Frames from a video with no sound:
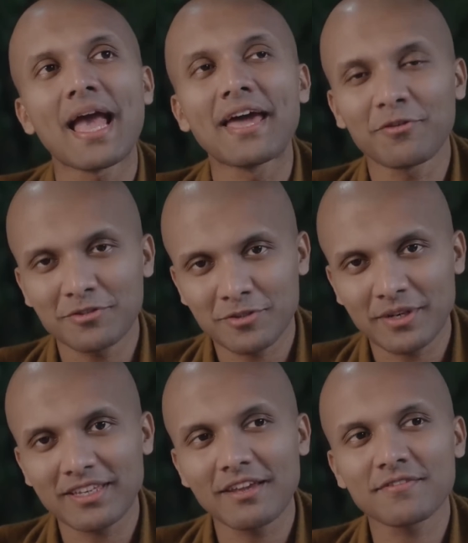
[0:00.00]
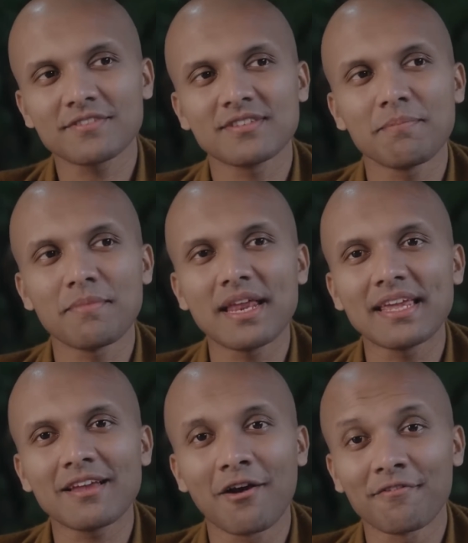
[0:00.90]
And also it gives the
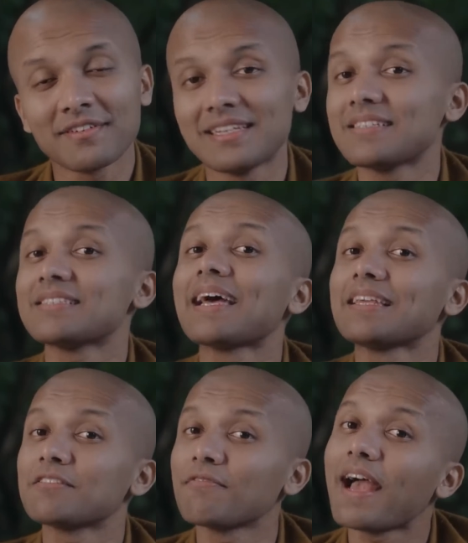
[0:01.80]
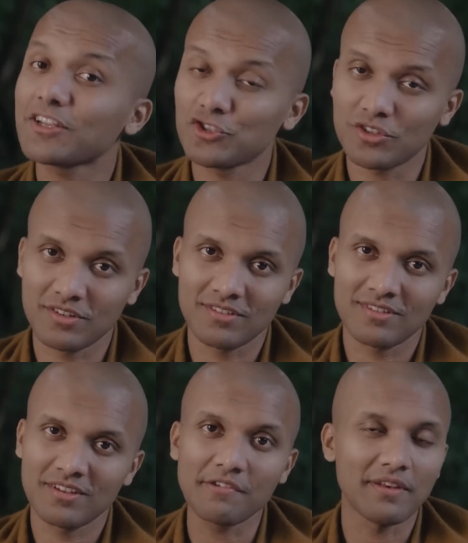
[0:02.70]
meaning of
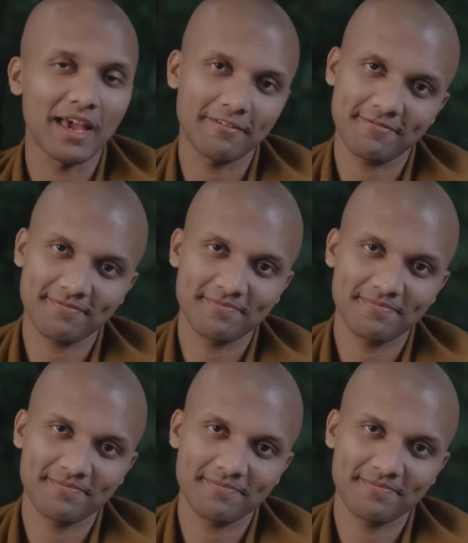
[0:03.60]
dissatisfaction of life.